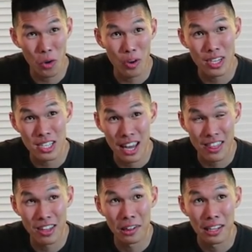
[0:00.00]
to go and just
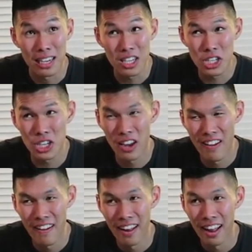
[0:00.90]
get the leash
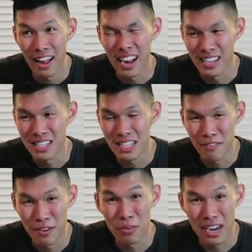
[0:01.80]
and see
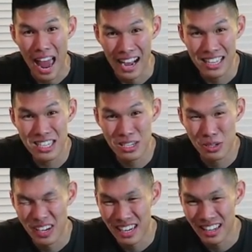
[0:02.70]
if he reacts
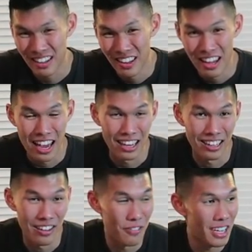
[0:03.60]
to it. And
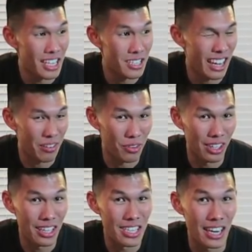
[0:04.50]
if he gets like
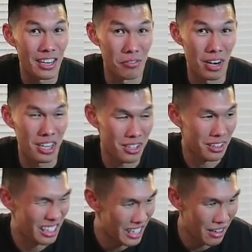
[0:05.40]
really excited and ready to
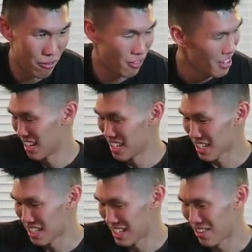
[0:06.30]
leave, he's
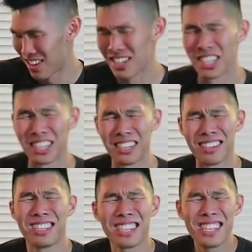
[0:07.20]
considered a
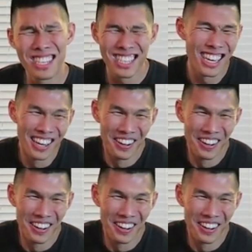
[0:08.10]
genius.